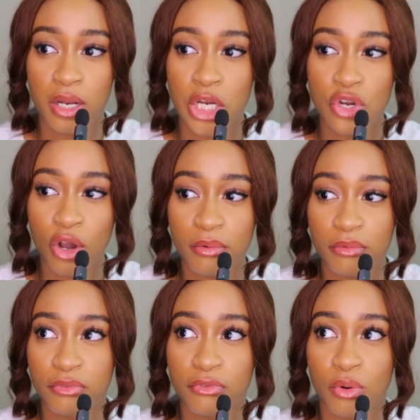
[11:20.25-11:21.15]
not
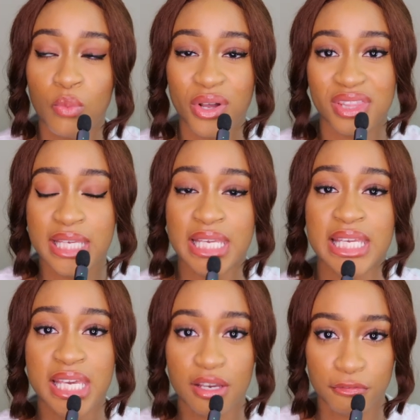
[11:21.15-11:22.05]
for what they
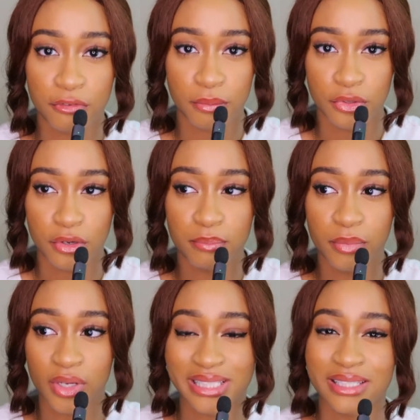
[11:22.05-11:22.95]
can get from you,
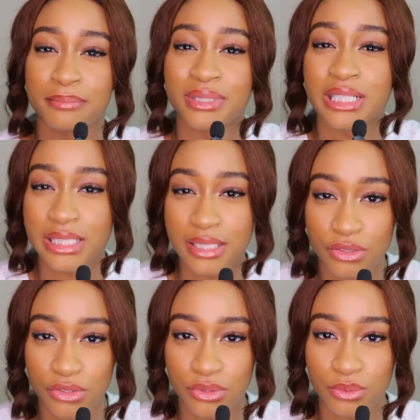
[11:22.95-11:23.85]
but to
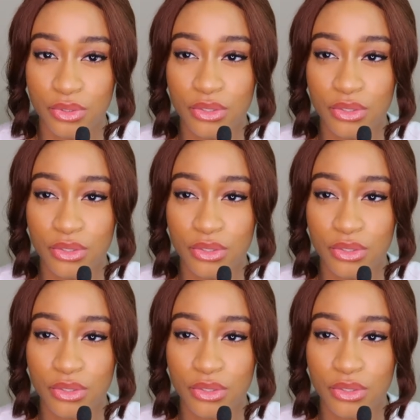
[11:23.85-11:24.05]
please you.